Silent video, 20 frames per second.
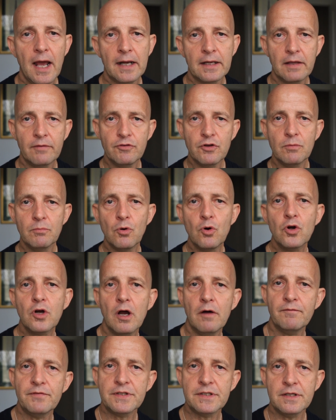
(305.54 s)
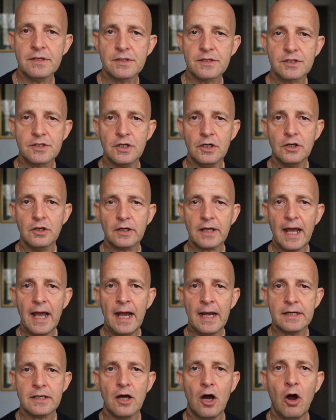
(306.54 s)
and given you more confidence to look
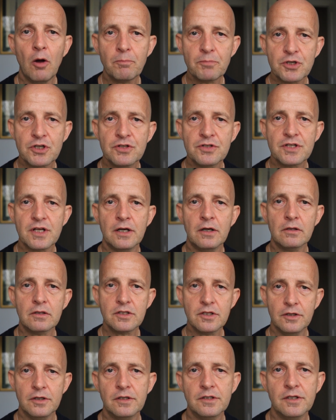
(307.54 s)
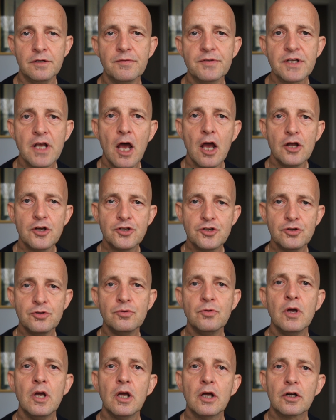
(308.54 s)
at options and alternatives
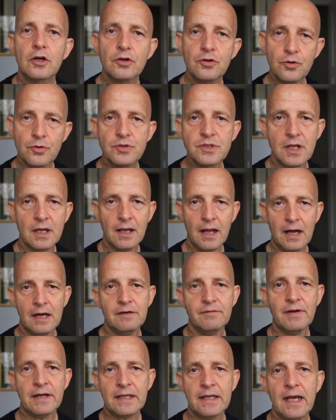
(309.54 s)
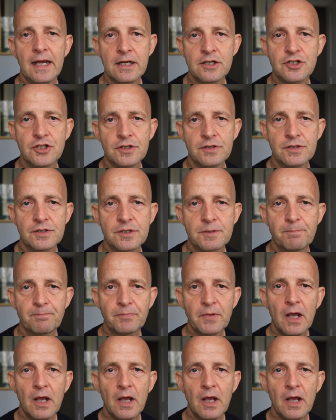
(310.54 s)
to cruise line vacations.